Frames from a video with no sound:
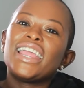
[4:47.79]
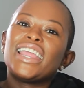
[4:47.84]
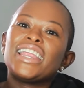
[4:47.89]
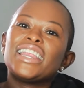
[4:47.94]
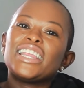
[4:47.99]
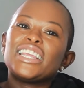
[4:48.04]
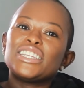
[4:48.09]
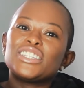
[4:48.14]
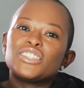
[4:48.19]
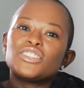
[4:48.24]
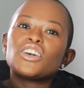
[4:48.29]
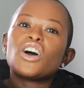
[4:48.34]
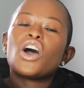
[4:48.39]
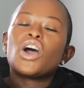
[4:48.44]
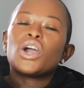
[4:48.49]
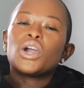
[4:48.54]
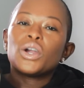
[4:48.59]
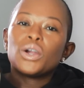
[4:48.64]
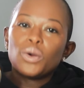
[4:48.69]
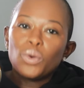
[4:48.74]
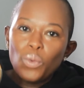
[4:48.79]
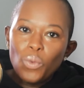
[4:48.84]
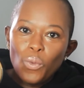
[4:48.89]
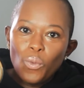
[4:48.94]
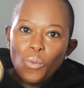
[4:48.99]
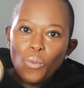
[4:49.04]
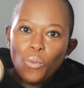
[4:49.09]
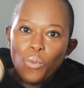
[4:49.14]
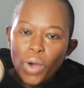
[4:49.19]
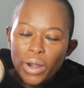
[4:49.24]
it is our
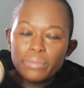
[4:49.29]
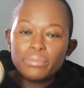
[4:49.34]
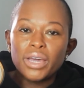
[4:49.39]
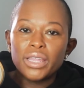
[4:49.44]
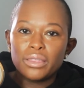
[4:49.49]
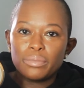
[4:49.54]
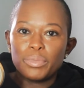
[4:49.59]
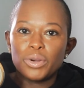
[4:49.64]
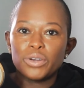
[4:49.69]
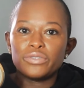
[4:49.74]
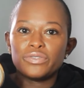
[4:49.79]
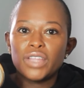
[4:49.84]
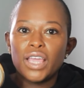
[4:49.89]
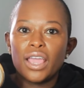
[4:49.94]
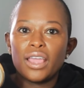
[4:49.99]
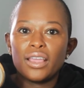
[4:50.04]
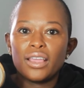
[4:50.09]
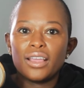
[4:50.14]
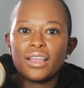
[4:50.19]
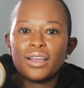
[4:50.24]
1 month birthday,